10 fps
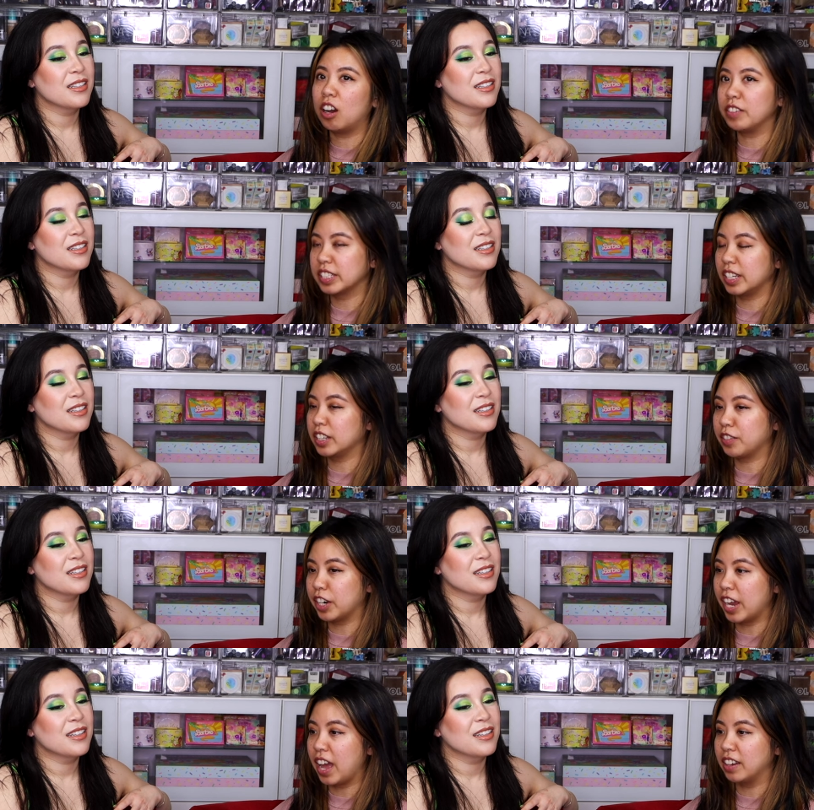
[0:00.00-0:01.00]
Speaker 1: obviously at the
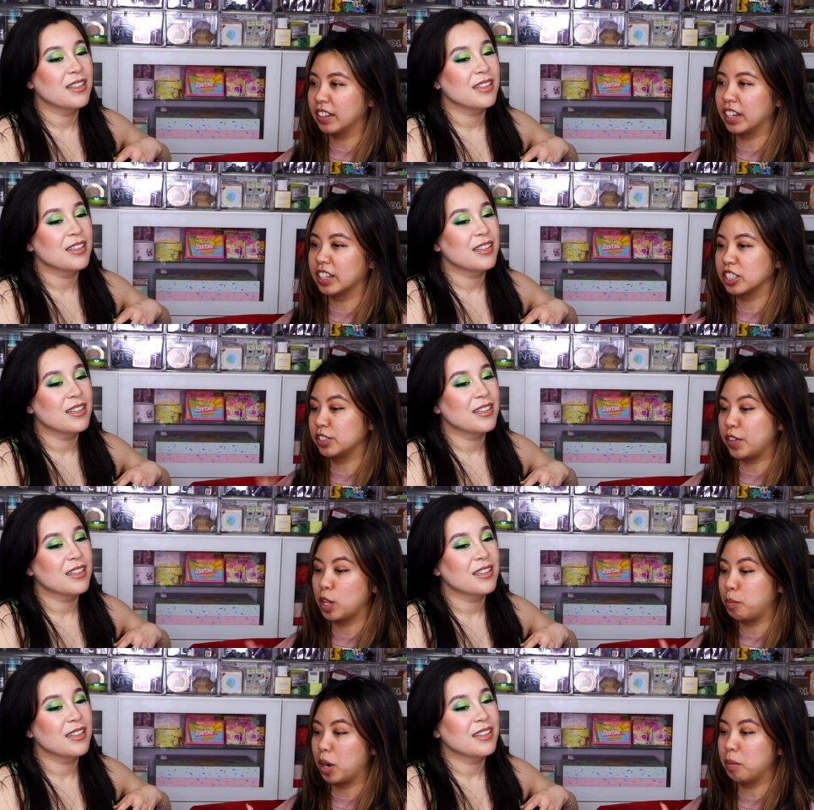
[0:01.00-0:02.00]
very end, like it just
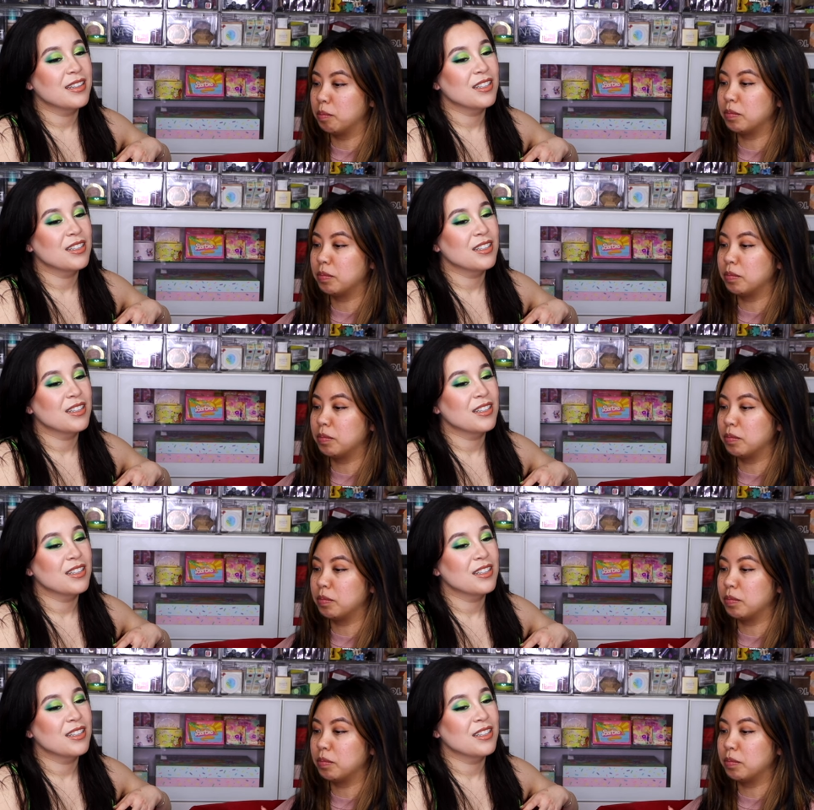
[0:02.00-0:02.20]
fell apart.